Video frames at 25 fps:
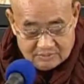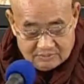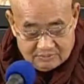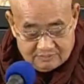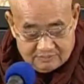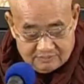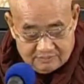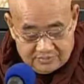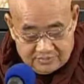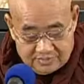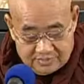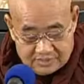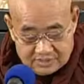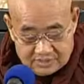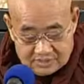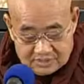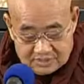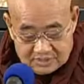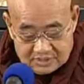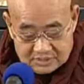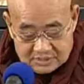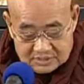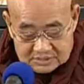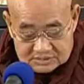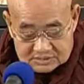
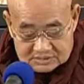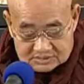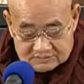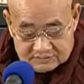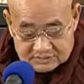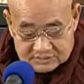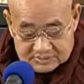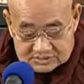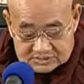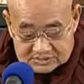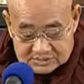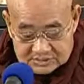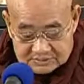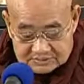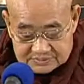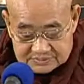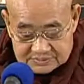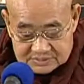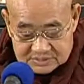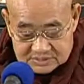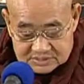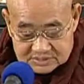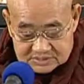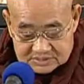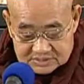various
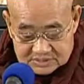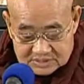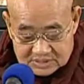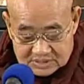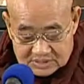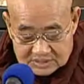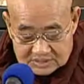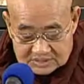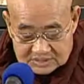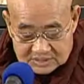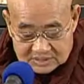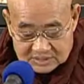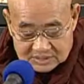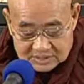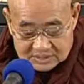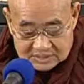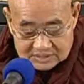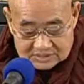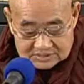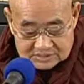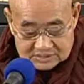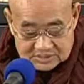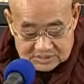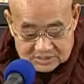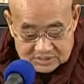perceptions had
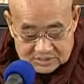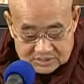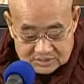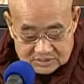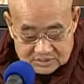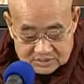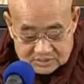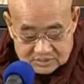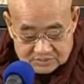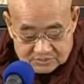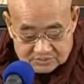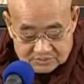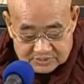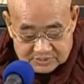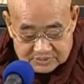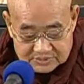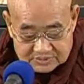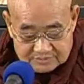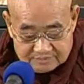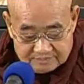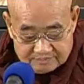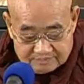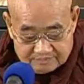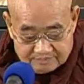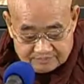arisen to me.
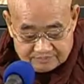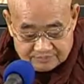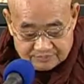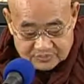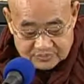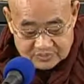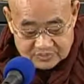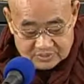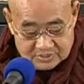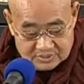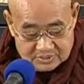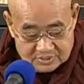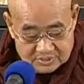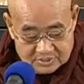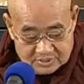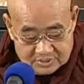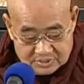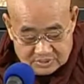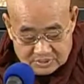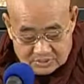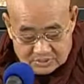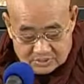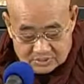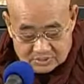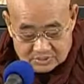
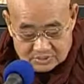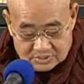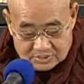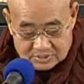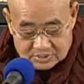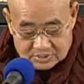On